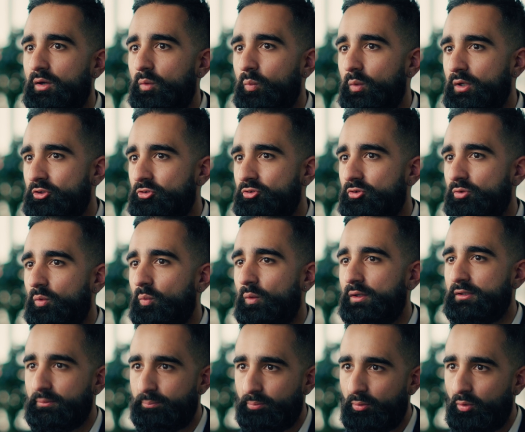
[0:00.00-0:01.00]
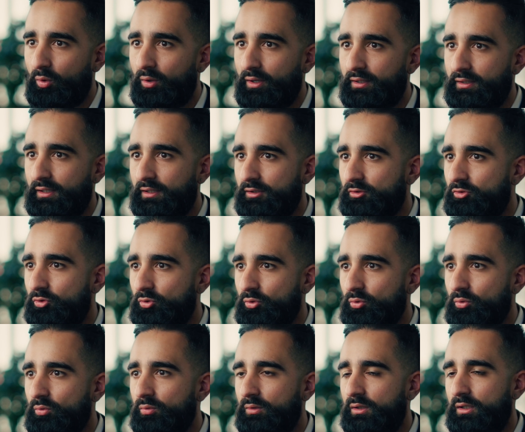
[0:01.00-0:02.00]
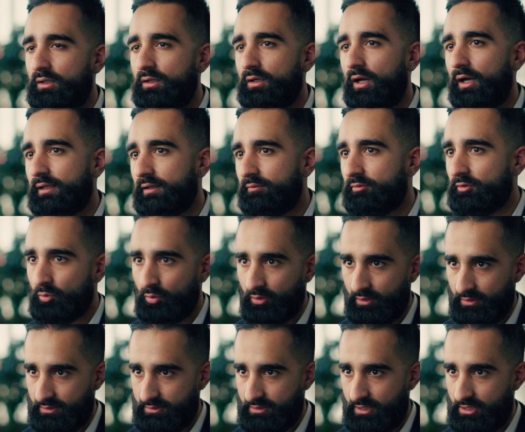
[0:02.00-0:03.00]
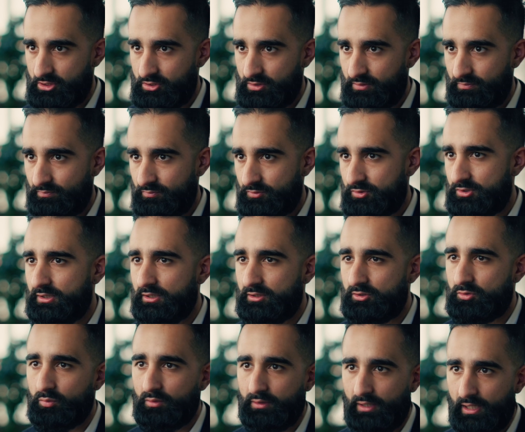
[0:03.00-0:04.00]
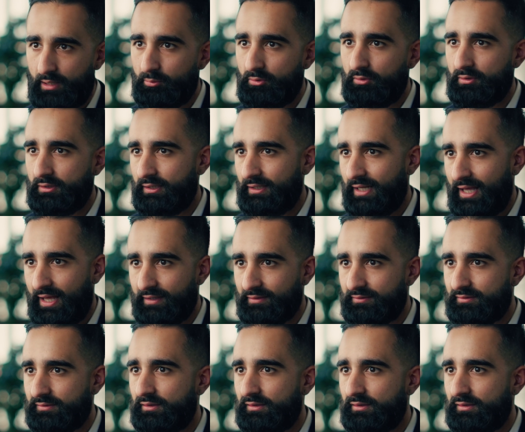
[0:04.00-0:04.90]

which, when deployed into a given organization, seeks to enable and enhance